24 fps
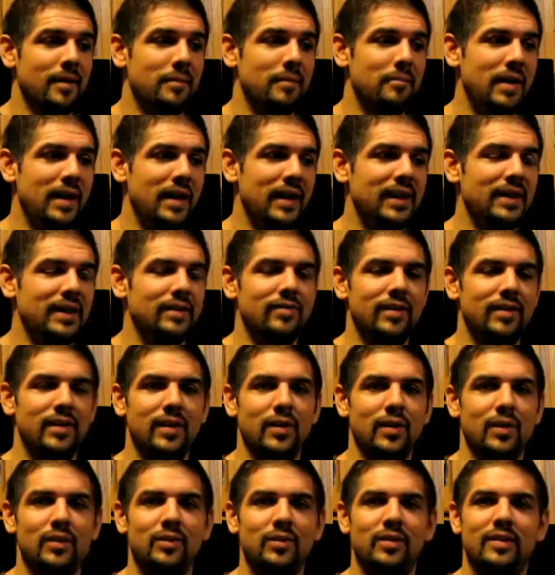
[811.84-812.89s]
making the
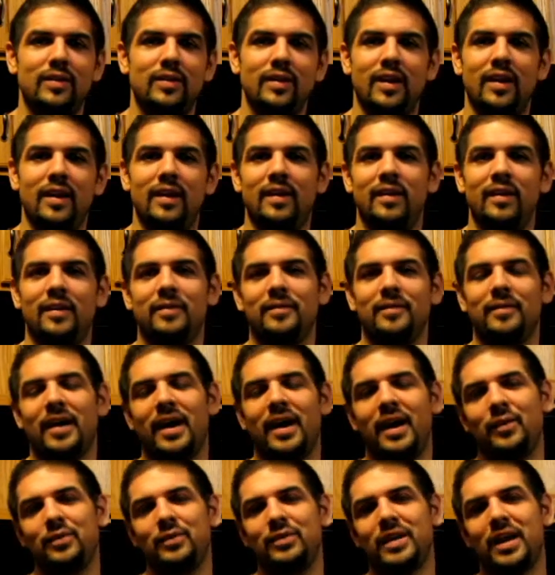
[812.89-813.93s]
videos.
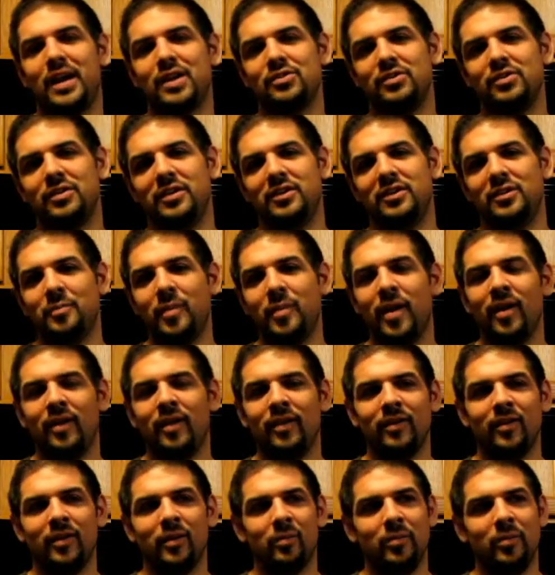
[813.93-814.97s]
I was actually inspired a
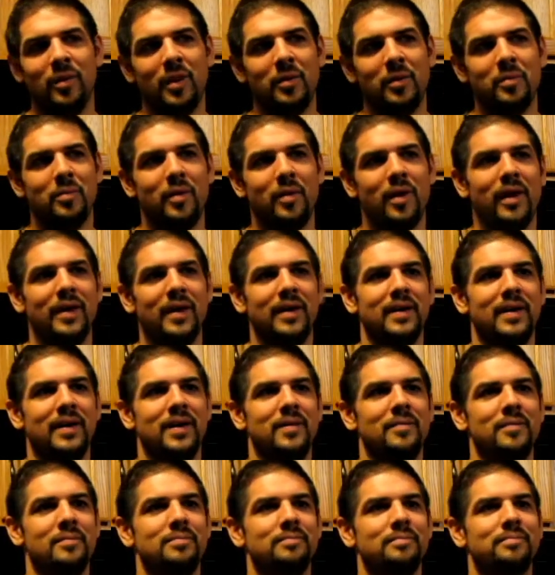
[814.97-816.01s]
little bit by
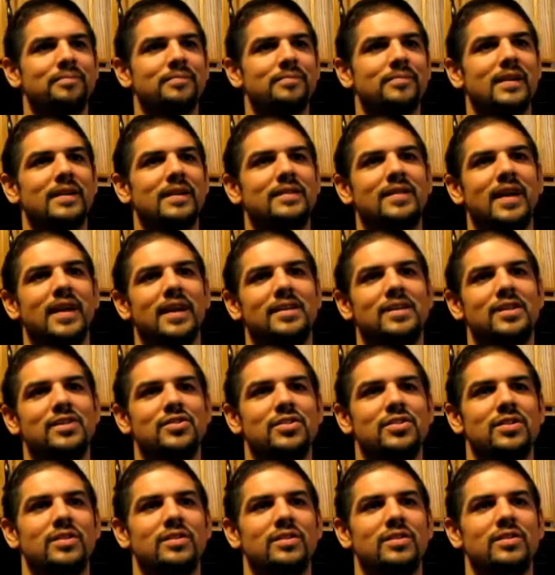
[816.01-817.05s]

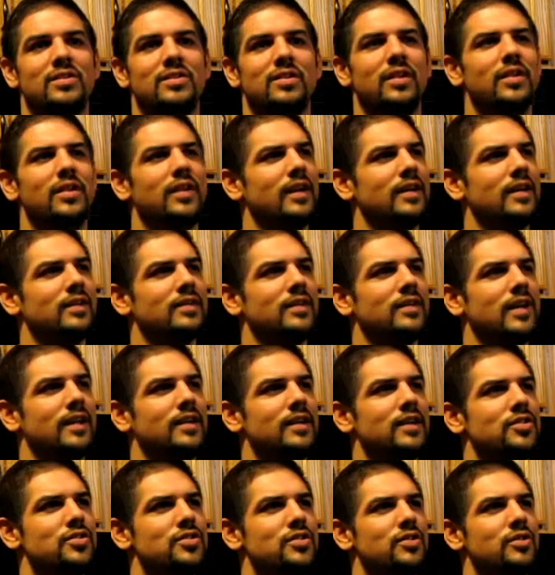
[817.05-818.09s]
Technicians. I think it's
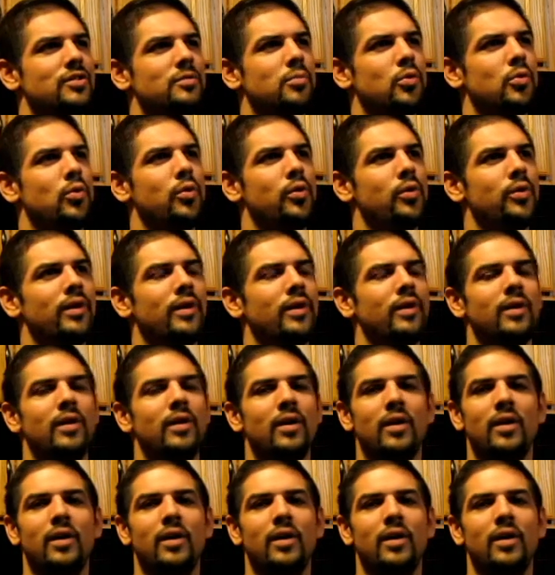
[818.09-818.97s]
Technicians Brewery.